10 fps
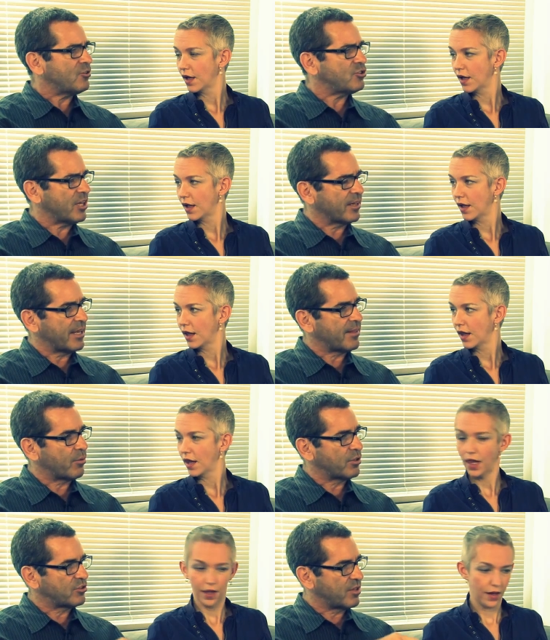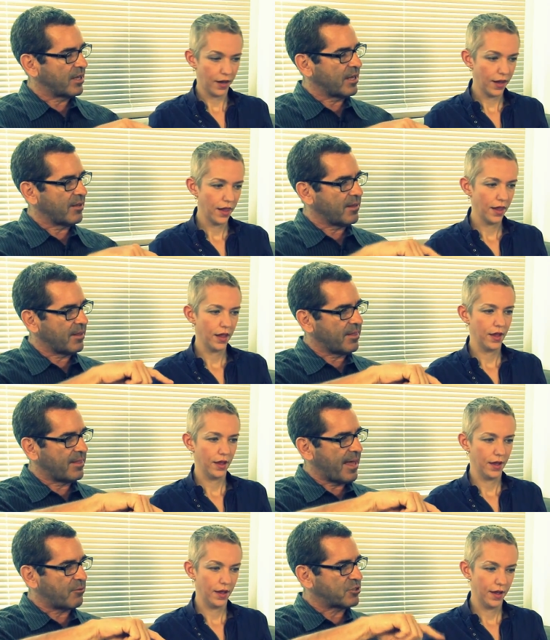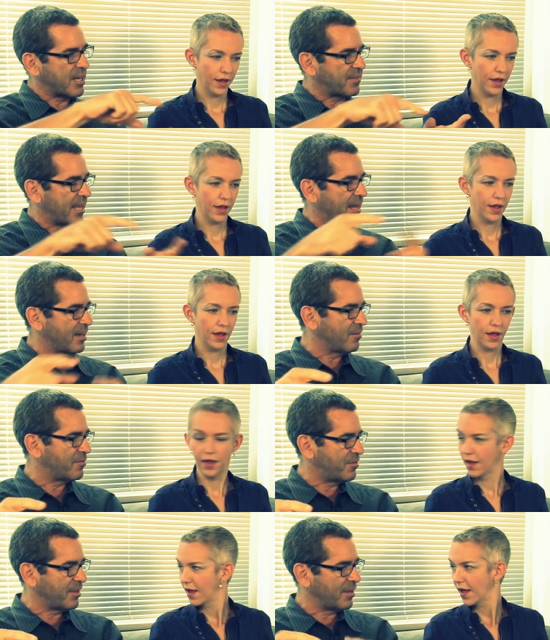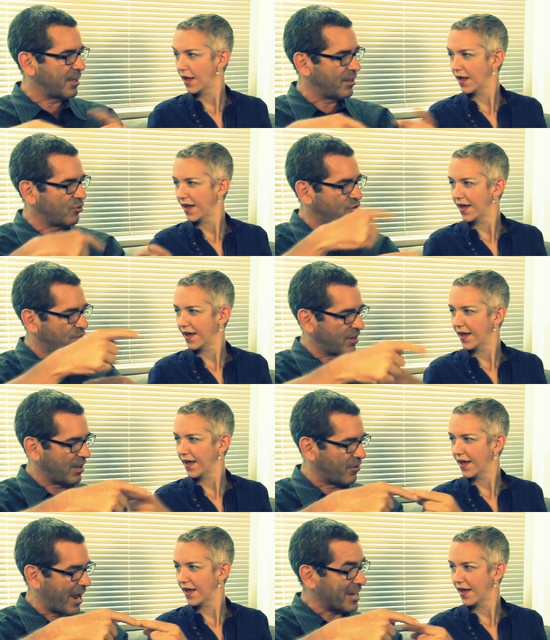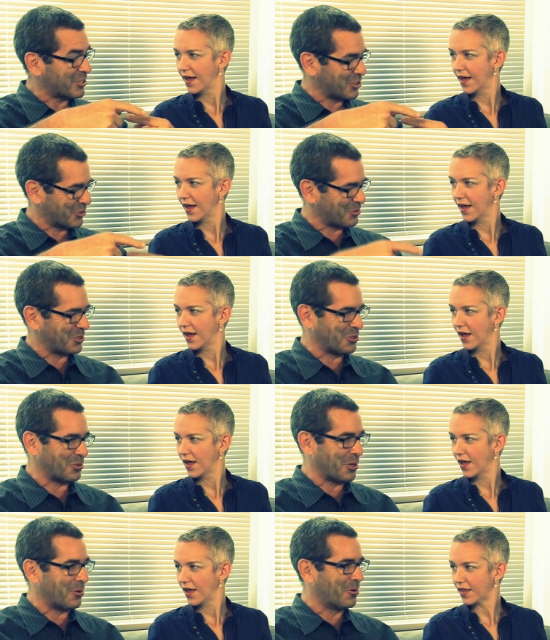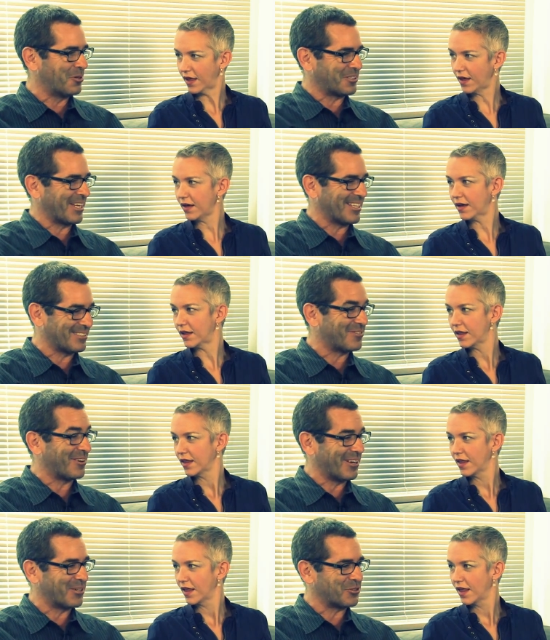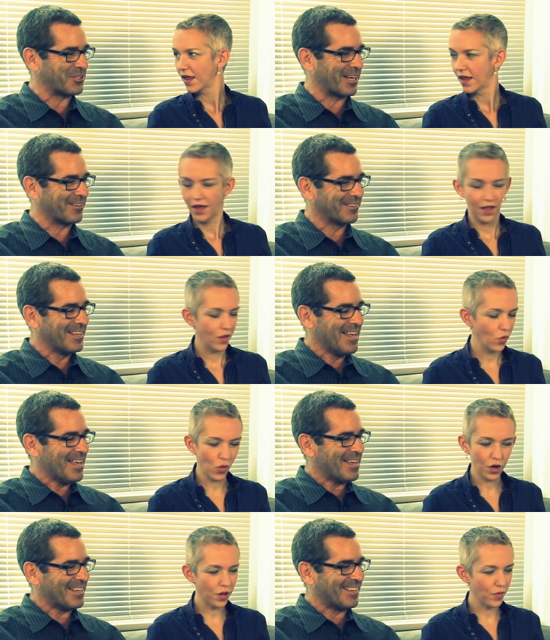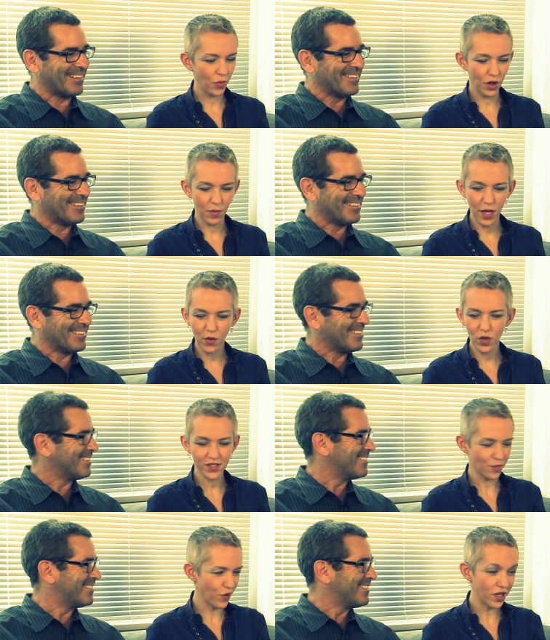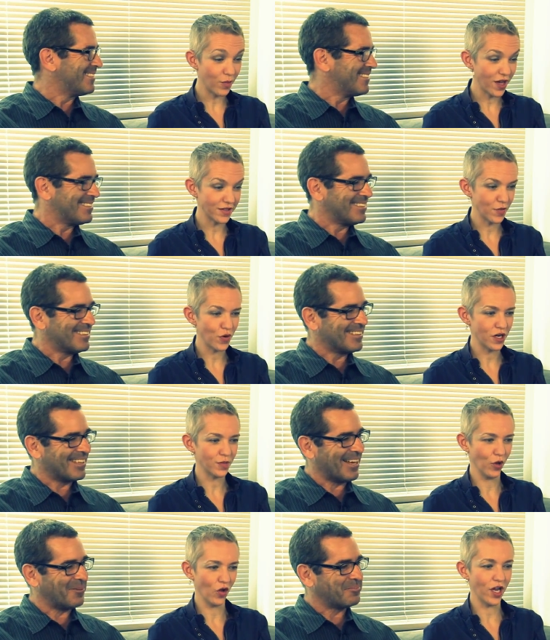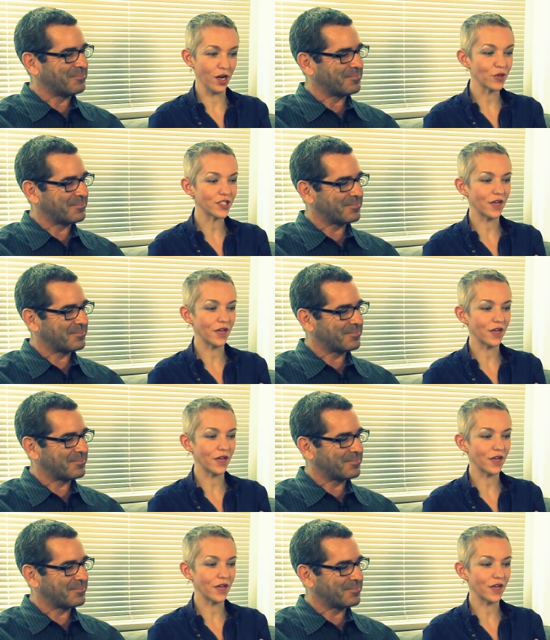Speaker 1: Interestingly, there was that was not the end of his interactions with Tuco.
Speaker 2: Yeah. That's very interesting. One of the many ways that Breaking Bad is unpredictable. Yeah. Okay, number